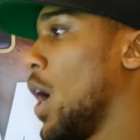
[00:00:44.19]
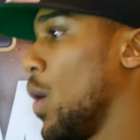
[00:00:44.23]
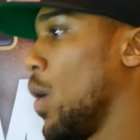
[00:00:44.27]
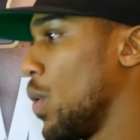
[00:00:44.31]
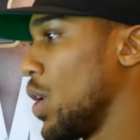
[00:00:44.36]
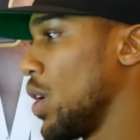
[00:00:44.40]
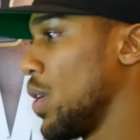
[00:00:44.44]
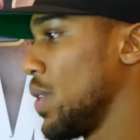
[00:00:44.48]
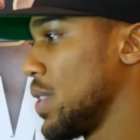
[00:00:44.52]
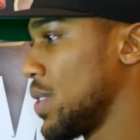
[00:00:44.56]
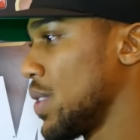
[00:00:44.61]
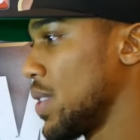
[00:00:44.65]
Oh,
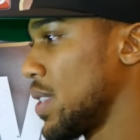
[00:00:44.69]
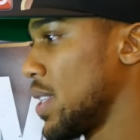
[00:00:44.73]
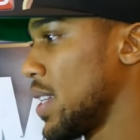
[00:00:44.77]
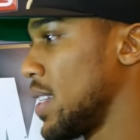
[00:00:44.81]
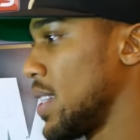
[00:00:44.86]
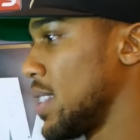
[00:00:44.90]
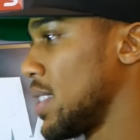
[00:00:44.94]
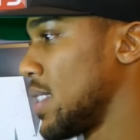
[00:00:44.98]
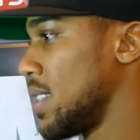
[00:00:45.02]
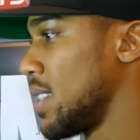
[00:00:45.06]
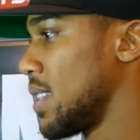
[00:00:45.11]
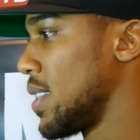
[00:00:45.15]
what, Luis
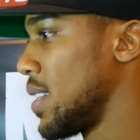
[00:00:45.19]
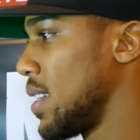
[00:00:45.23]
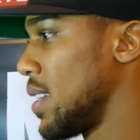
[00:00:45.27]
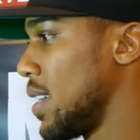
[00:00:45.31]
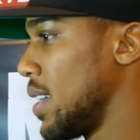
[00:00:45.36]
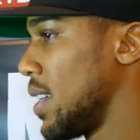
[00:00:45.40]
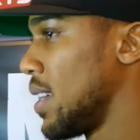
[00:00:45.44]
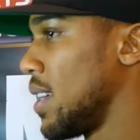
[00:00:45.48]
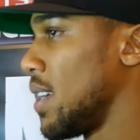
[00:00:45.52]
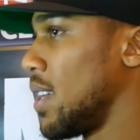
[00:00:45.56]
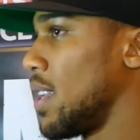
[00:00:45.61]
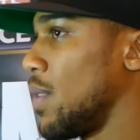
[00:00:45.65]
Ortiz? Yeah,
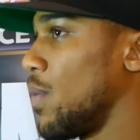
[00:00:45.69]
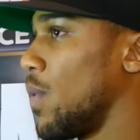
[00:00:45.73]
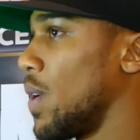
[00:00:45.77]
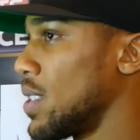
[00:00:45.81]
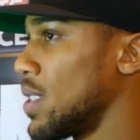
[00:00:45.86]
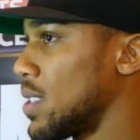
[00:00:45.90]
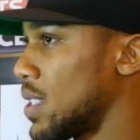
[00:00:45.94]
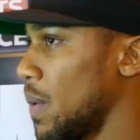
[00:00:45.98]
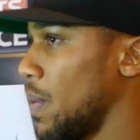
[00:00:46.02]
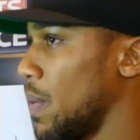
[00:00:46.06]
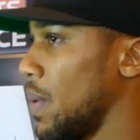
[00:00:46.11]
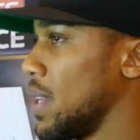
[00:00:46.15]
yeah.
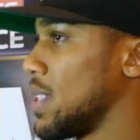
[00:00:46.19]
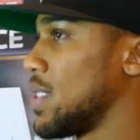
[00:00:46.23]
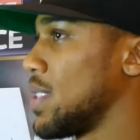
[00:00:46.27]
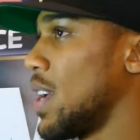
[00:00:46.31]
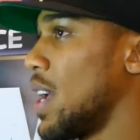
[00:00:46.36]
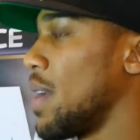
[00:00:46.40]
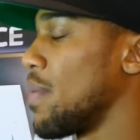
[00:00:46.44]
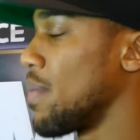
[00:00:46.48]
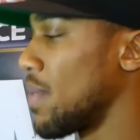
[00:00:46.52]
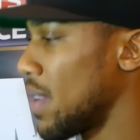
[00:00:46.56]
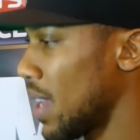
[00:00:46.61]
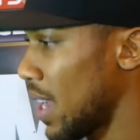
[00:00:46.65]
One step at a
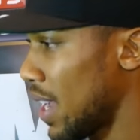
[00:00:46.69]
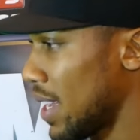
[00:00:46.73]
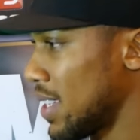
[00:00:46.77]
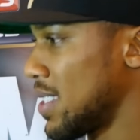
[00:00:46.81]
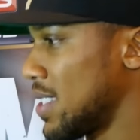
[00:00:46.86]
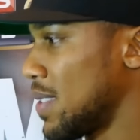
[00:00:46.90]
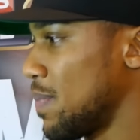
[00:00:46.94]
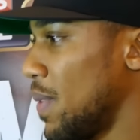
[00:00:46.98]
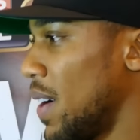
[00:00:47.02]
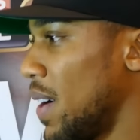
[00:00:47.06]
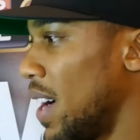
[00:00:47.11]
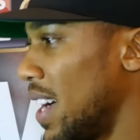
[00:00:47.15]
time,
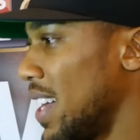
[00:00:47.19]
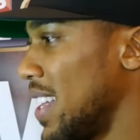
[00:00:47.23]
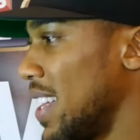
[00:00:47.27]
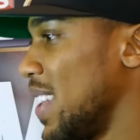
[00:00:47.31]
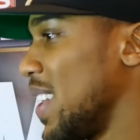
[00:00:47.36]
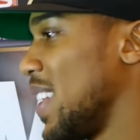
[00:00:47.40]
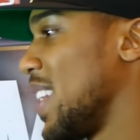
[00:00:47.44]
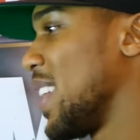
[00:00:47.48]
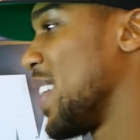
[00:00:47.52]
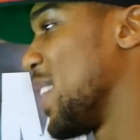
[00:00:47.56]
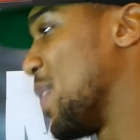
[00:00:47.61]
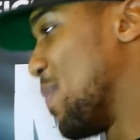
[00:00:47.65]
yes, but
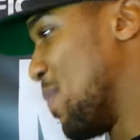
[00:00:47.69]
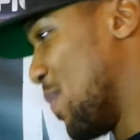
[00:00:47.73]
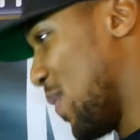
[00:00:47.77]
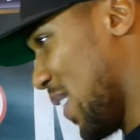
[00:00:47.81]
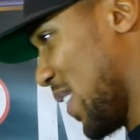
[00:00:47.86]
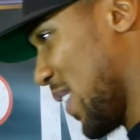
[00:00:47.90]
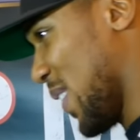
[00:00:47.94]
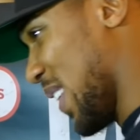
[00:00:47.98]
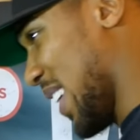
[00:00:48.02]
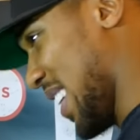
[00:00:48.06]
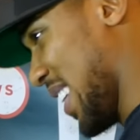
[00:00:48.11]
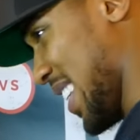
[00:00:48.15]

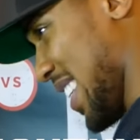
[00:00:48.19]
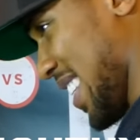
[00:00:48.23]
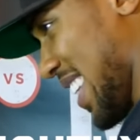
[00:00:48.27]
this